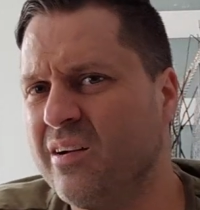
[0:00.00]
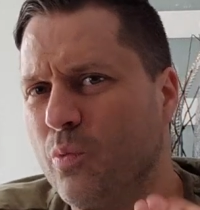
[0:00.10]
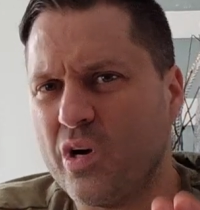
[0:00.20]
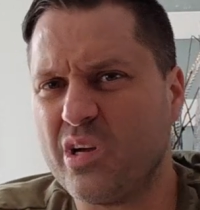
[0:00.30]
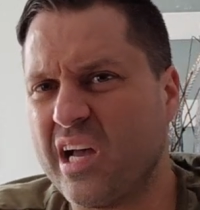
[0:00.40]

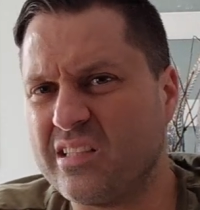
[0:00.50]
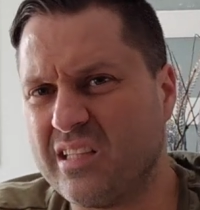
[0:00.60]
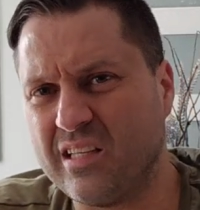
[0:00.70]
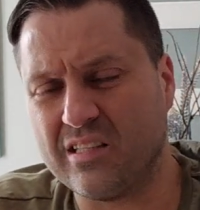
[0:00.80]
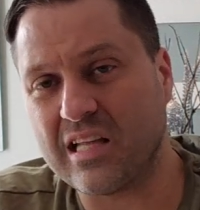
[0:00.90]
What do you guys
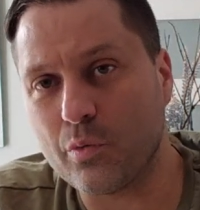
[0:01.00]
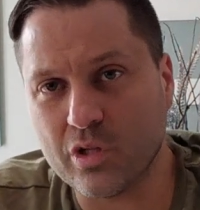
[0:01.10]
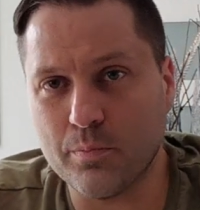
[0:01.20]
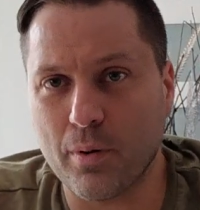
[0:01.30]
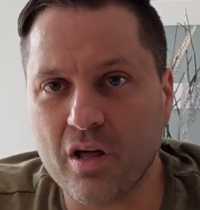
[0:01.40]
think? Does that
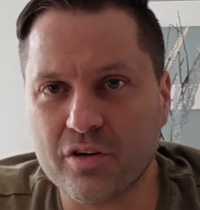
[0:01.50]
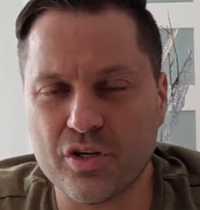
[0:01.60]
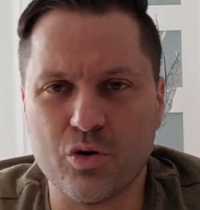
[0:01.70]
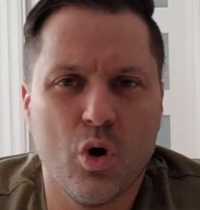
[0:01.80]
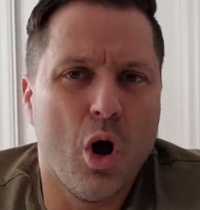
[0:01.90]
really bother
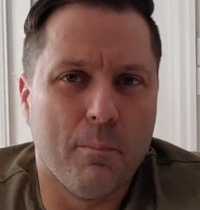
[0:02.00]
you?